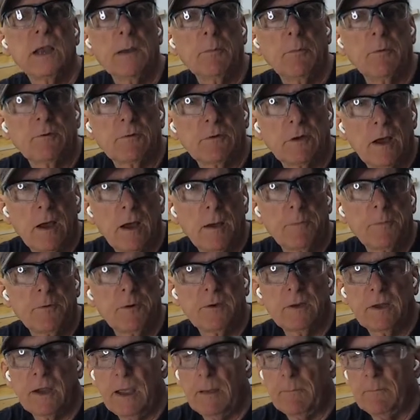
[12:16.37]
tabletop or
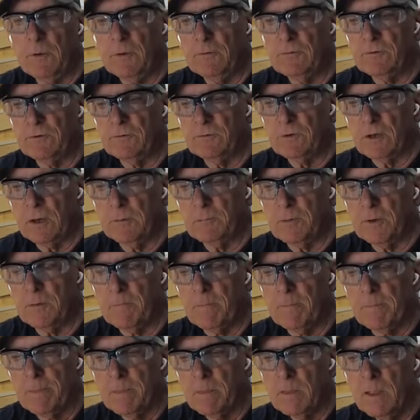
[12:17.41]
cabinets or
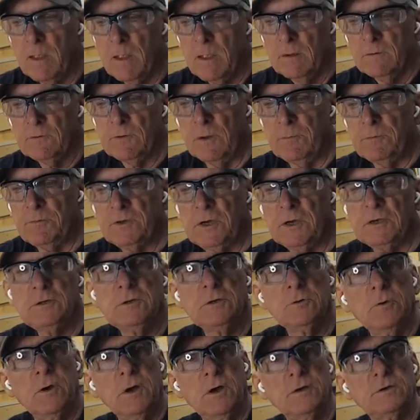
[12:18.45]
something. Some
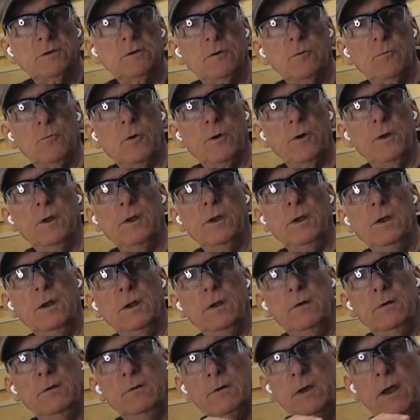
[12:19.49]
situation where you
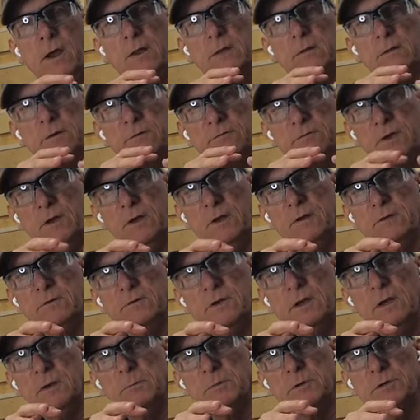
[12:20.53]
need to take the
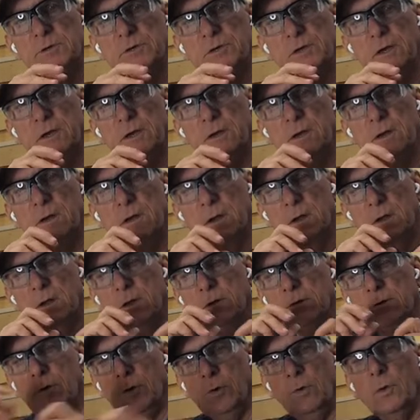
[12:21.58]
CNC machine
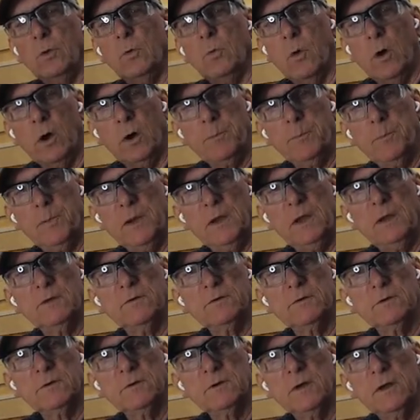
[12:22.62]
to the
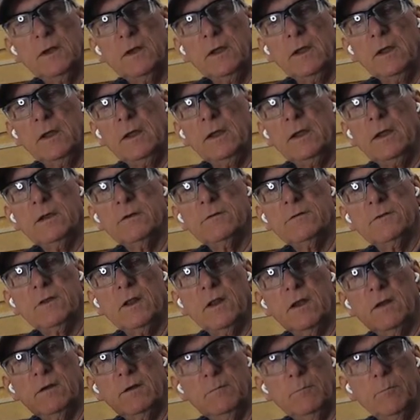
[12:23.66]
workpiece
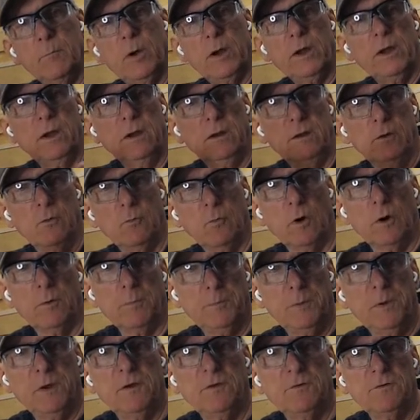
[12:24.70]
instead of bringing the
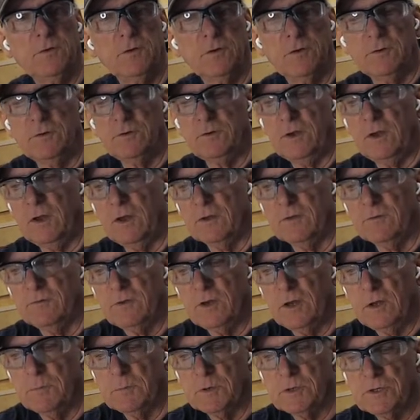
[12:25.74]
workpiece to the
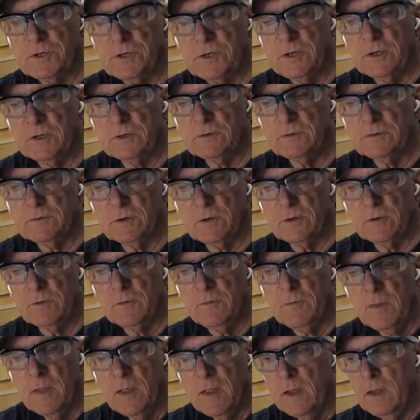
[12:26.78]
CNC machine. So,
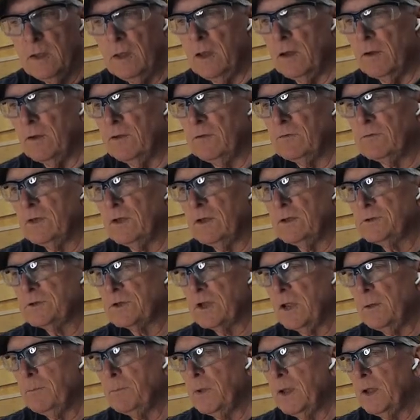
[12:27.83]
you see
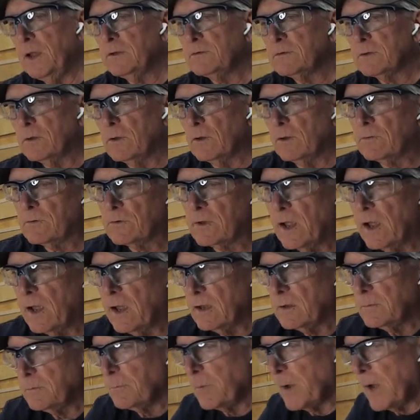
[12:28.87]
Jay Bates and those
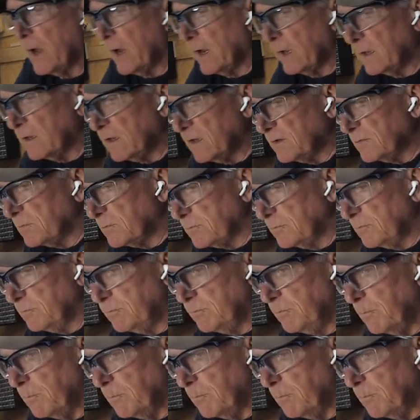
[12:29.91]
guys buying these